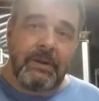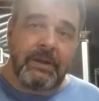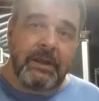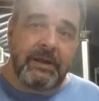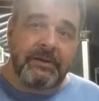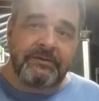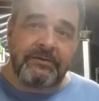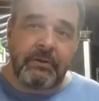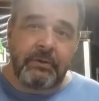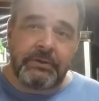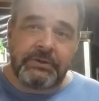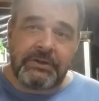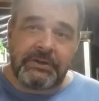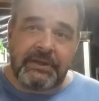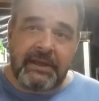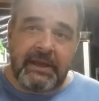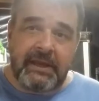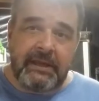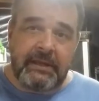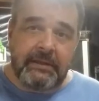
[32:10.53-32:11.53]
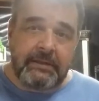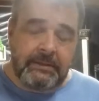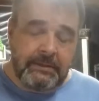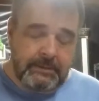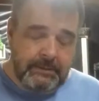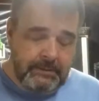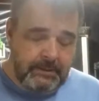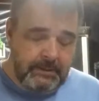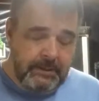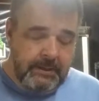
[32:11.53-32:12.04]
Let us know what you think.
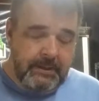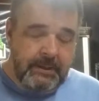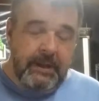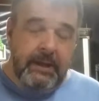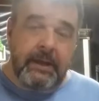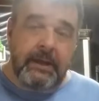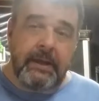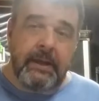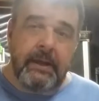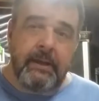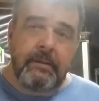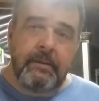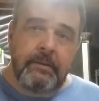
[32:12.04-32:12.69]
And